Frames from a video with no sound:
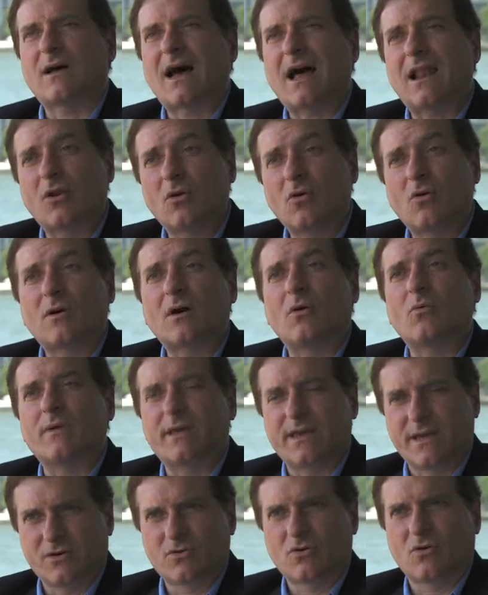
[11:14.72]
A local
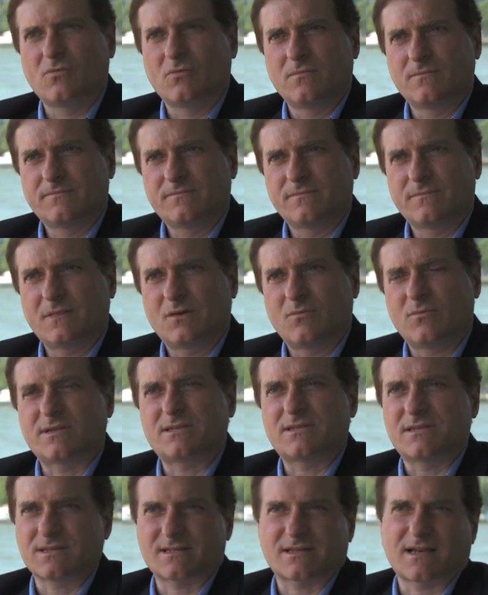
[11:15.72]
hero,
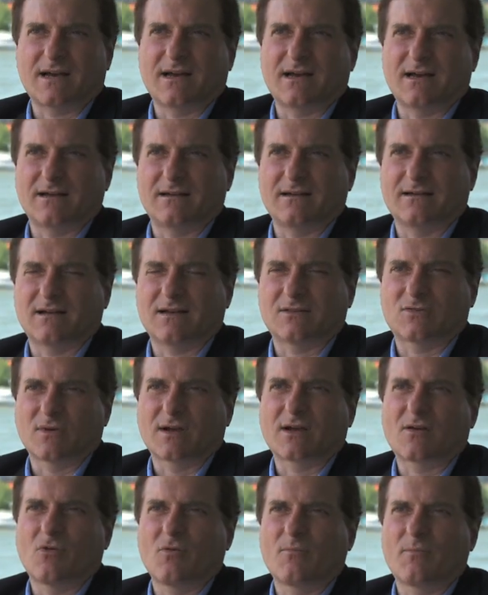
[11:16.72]
which is a, a
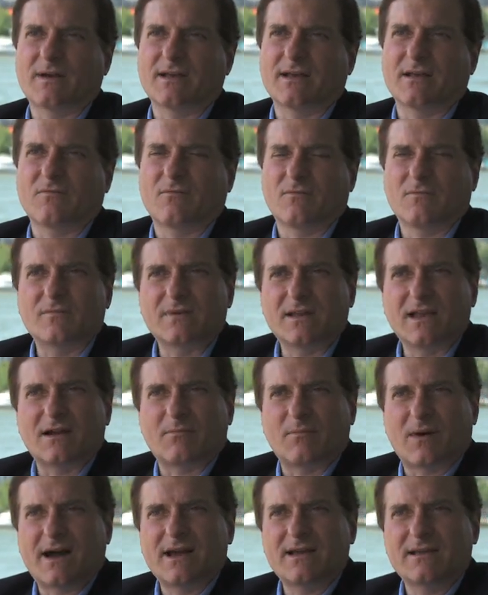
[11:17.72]
truck company nearby,